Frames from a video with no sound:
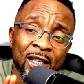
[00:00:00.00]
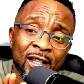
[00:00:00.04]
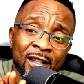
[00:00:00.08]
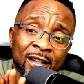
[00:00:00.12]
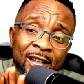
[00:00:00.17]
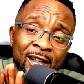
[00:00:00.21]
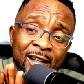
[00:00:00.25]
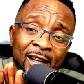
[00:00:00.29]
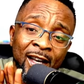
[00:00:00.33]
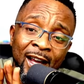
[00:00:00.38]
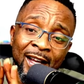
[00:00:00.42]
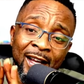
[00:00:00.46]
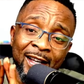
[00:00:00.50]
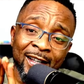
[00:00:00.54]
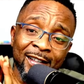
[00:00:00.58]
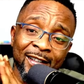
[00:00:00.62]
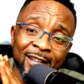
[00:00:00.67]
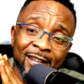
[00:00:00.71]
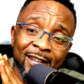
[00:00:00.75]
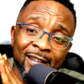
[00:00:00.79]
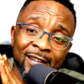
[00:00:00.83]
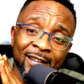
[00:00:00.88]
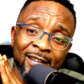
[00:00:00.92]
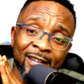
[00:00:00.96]
like
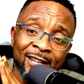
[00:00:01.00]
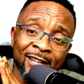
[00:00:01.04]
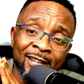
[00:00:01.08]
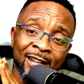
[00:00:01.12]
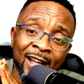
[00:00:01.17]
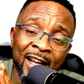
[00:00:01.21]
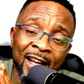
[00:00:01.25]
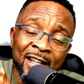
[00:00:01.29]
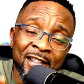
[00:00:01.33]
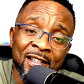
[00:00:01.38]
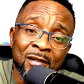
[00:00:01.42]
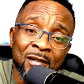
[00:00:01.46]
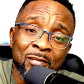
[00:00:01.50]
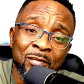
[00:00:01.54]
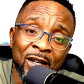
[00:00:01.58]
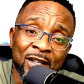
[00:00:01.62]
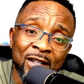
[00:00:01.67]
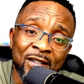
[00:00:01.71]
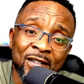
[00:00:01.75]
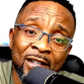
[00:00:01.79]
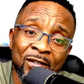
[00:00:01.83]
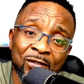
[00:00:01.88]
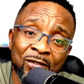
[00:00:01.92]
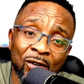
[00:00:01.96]

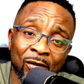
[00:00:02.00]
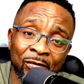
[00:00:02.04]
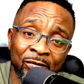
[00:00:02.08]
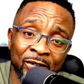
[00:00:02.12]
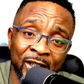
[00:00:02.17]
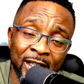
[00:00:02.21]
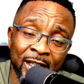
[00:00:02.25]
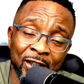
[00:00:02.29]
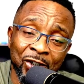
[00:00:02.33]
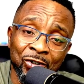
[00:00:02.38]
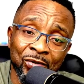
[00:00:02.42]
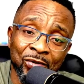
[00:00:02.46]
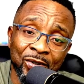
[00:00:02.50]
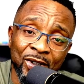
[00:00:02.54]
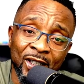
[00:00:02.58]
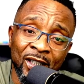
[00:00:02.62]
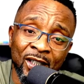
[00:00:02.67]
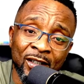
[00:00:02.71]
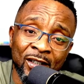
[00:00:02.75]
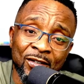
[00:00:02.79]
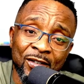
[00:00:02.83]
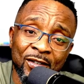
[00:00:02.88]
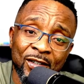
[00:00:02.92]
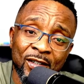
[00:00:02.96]
90% of
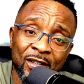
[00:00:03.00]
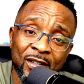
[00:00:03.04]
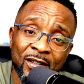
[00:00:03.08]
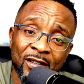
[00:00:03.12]
Nigerians